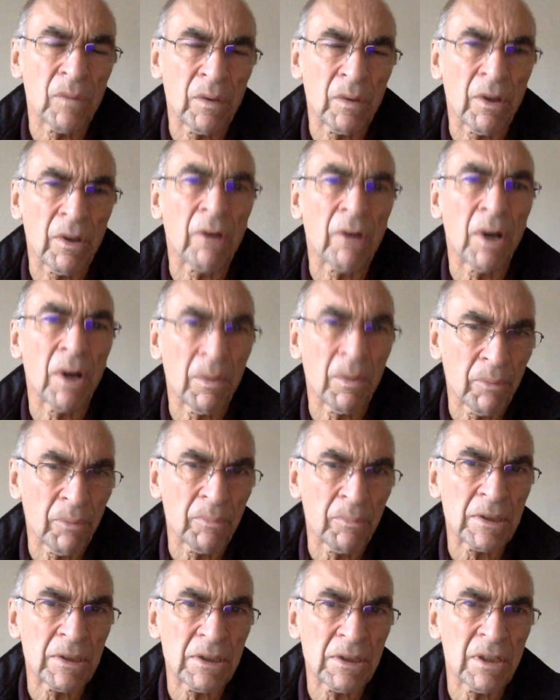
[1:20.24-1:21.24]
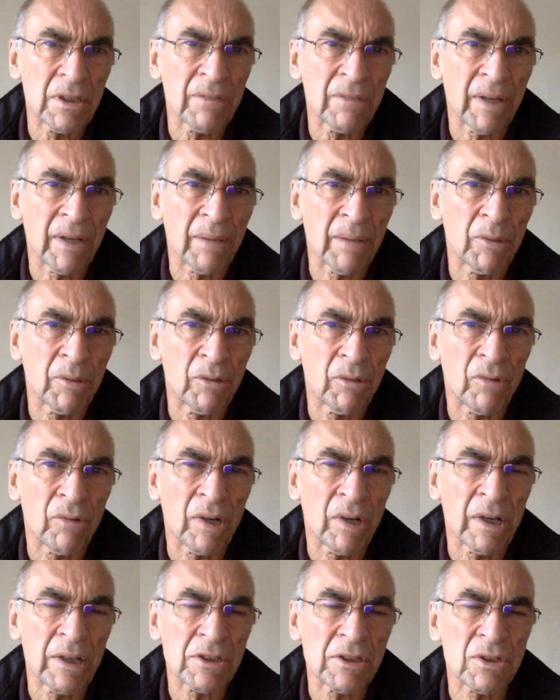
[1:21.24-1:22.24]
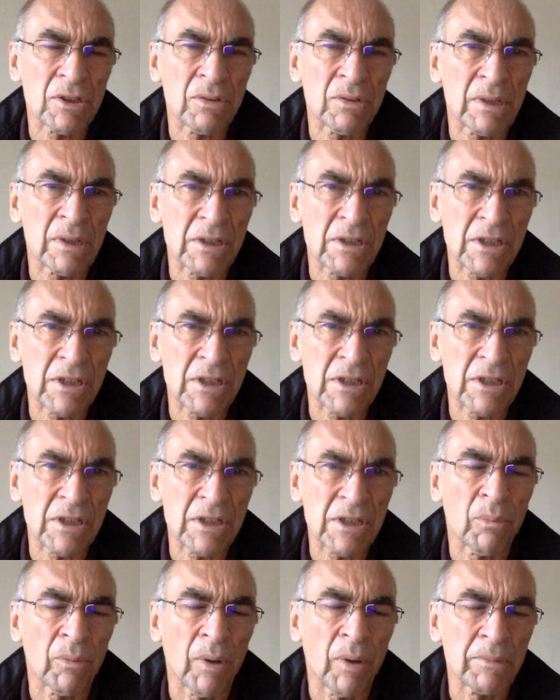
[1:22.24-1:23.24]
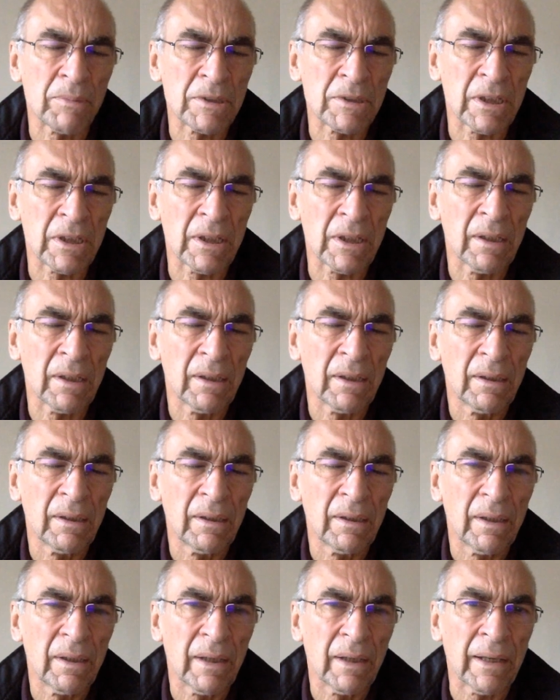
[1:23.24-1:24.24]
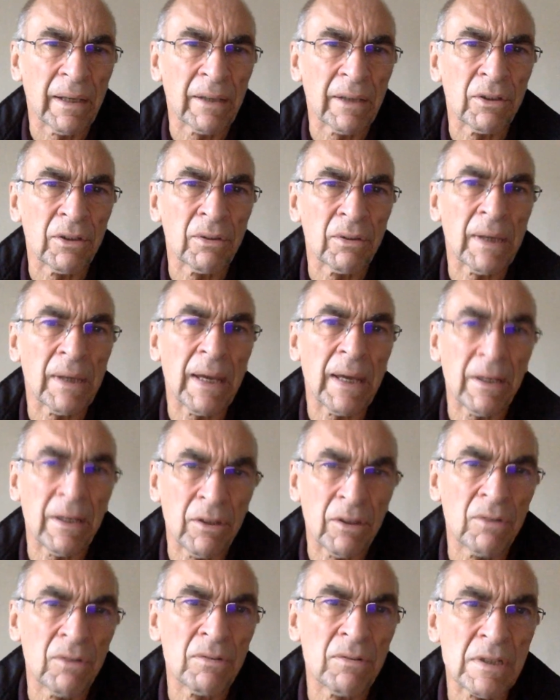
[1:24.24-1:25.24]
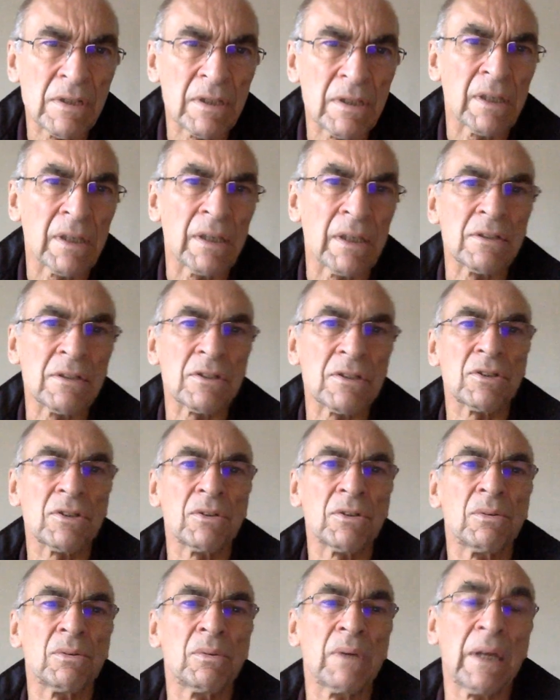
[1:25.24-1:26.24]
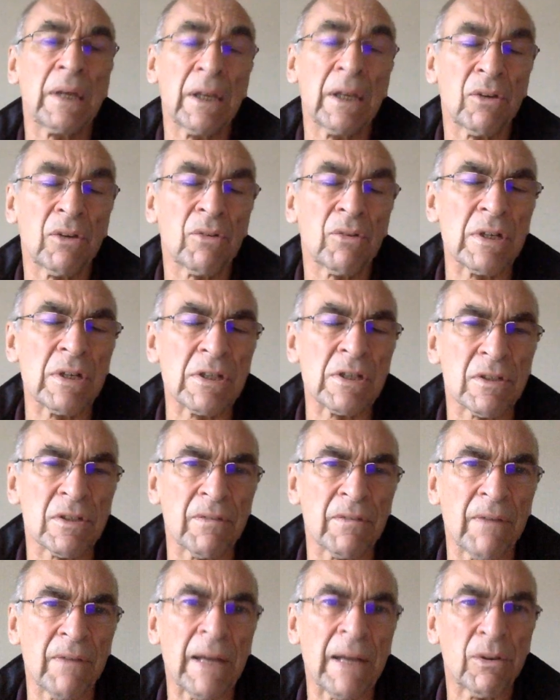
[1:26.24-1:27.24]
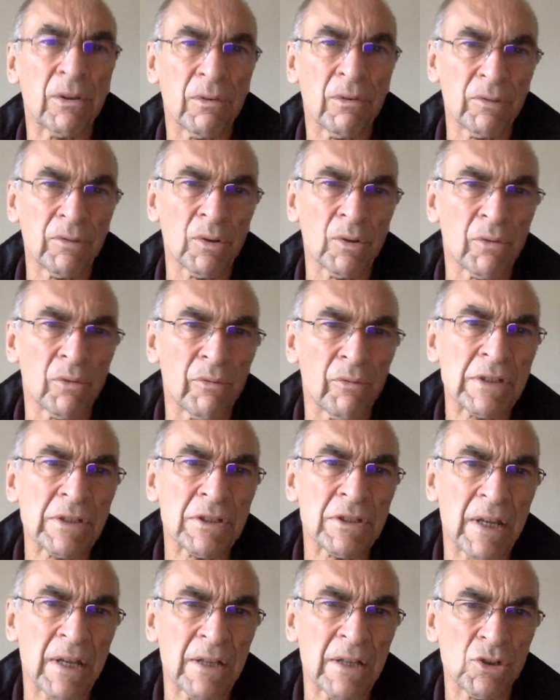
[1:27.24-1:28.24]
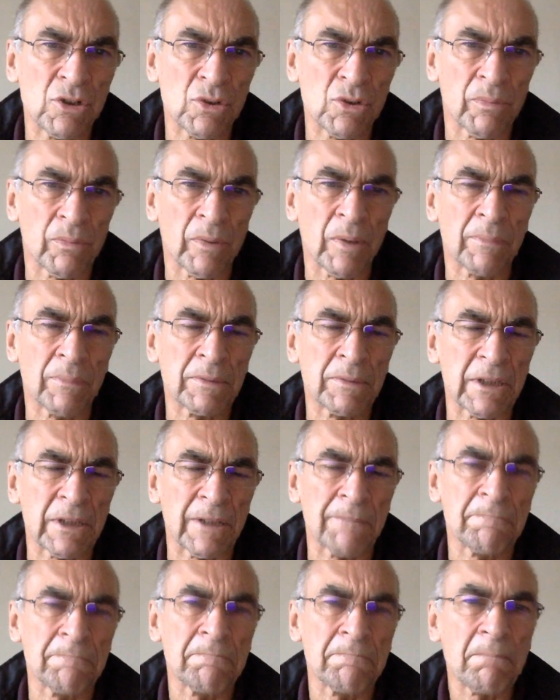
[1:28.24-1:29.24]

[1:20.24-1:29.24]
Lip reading: there are permitted development rights to extend your property, and you can use these to increase the value of your residential property.